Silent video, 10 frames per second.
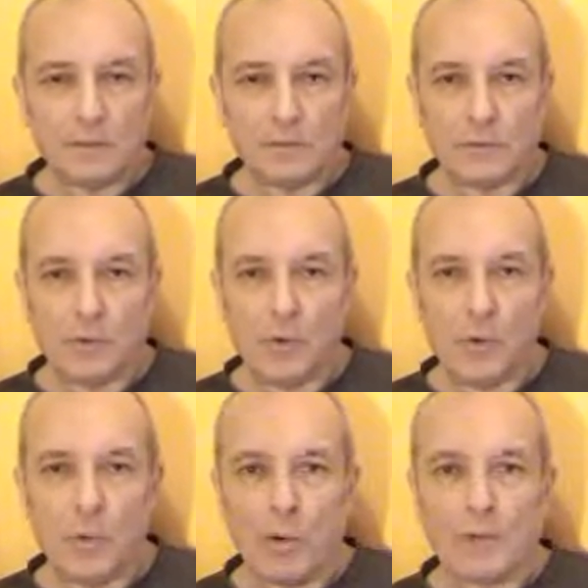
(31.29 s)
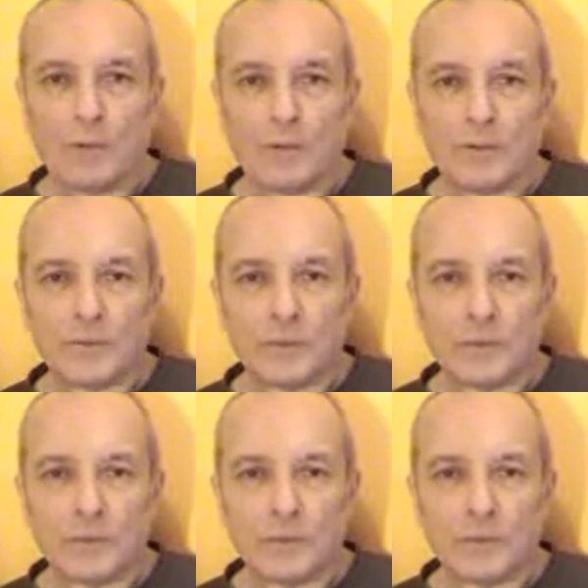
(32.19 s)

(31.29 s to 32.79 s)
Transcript: to the whole world,